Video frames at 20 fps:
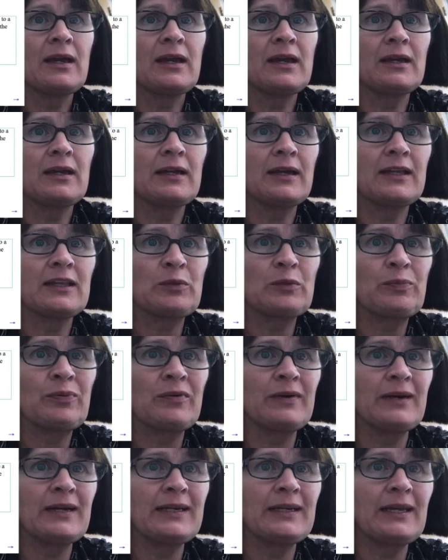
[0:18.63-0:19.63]
And at the
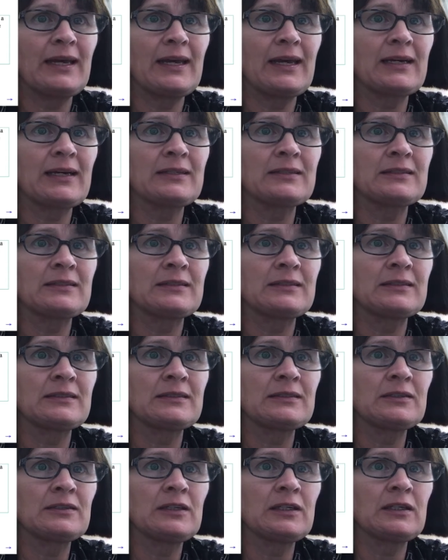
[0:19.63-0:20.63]
point
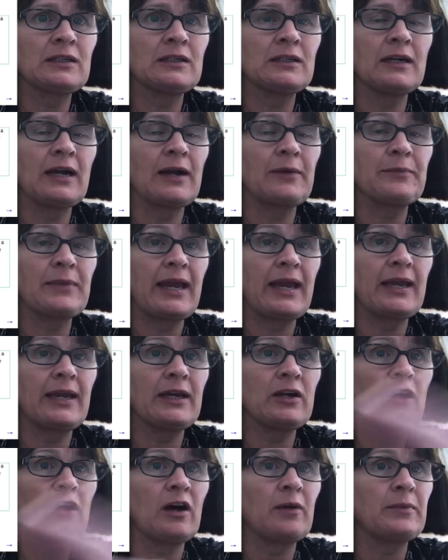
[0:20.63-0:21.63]

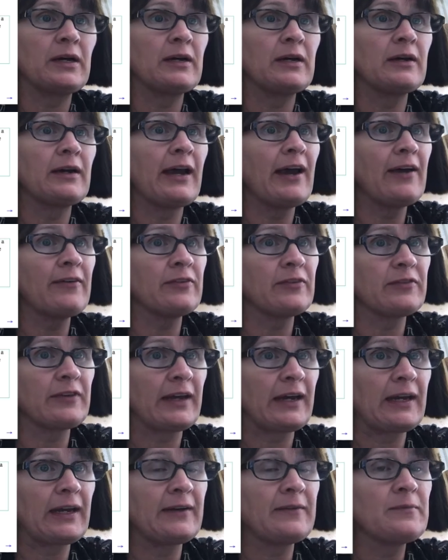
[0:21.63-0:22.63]
a comma f of
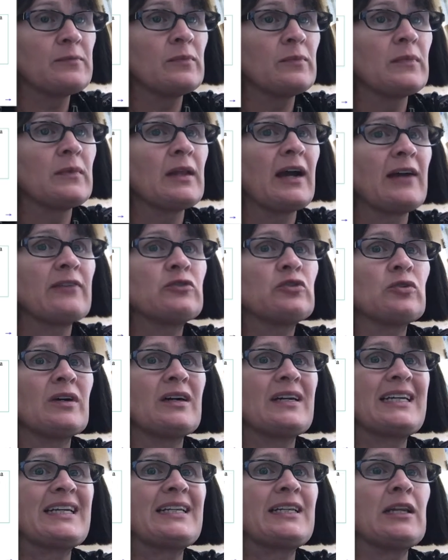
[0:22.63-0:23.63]
a, I've
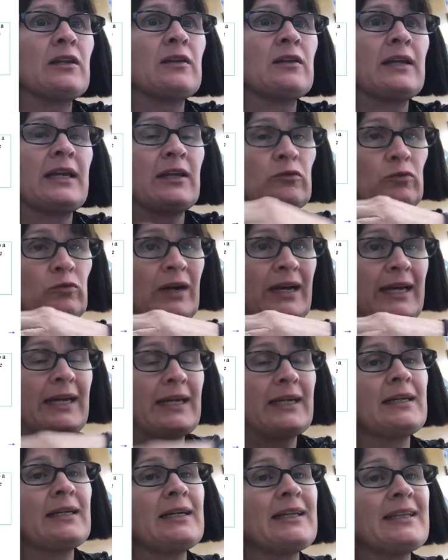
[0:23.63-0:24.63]
drawn in
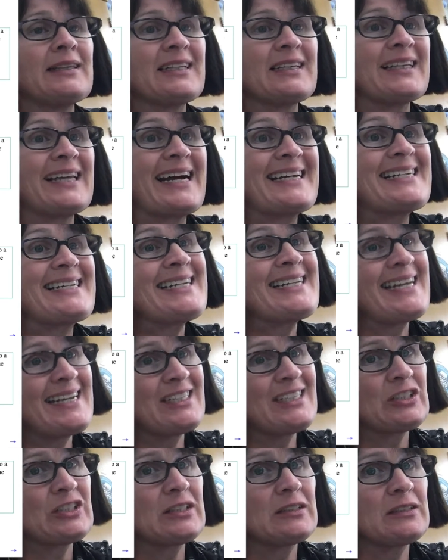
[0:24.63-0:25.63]
red the line
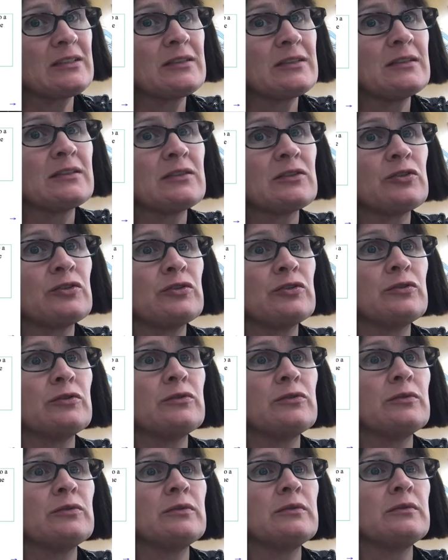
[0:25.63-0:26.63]
tangent
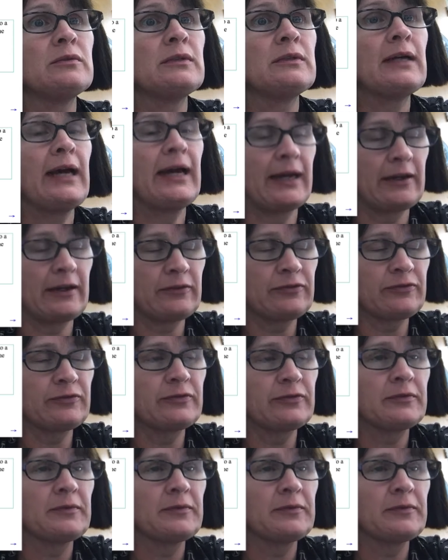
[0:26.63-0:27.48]
to f.